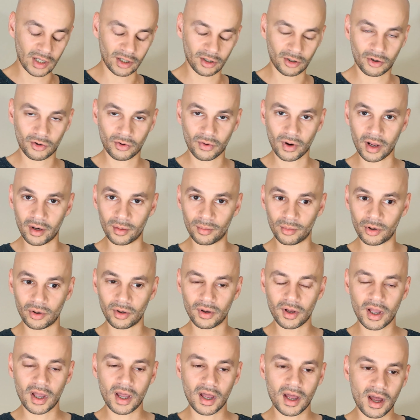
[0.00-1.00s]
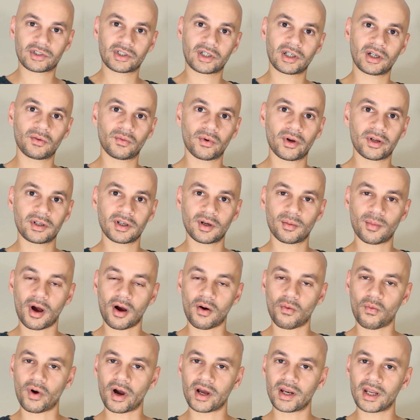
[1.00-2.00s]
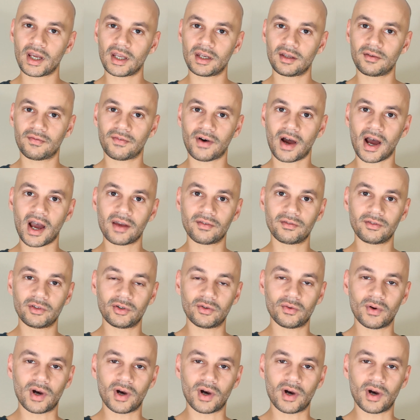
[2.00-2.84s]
Incredible. It's going to run you about $185